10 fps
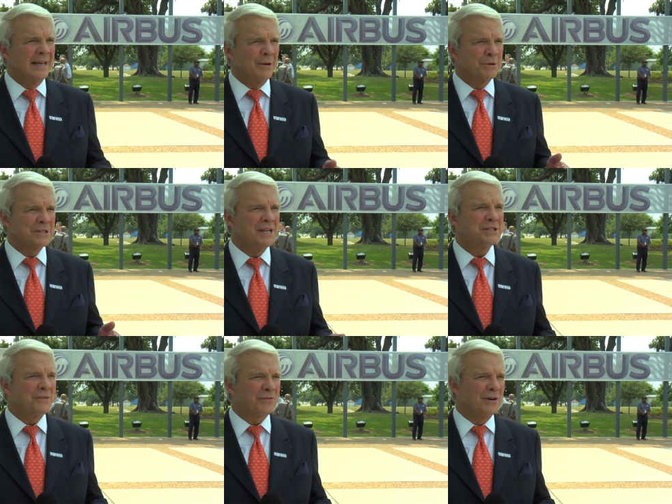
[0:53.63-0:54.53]
It was
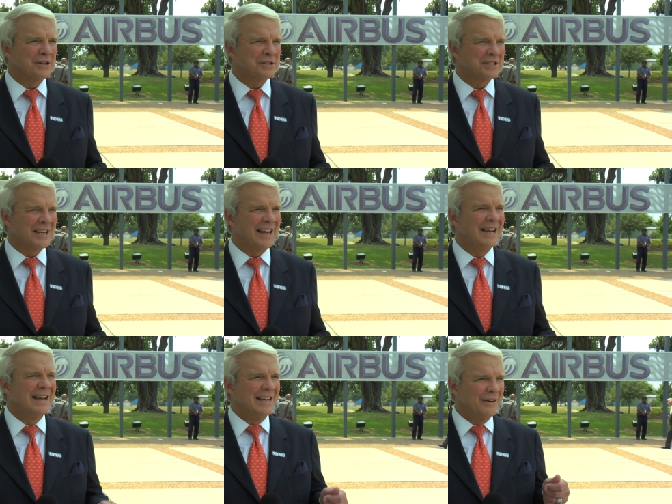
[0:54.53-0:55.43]
easy for us to
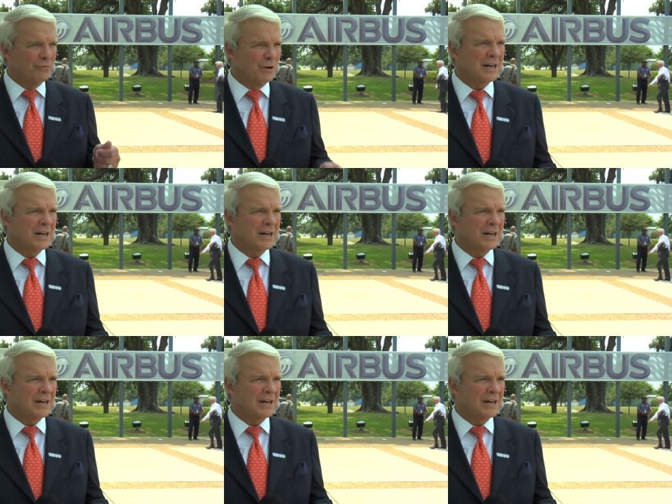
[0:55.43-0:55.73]
say, if we're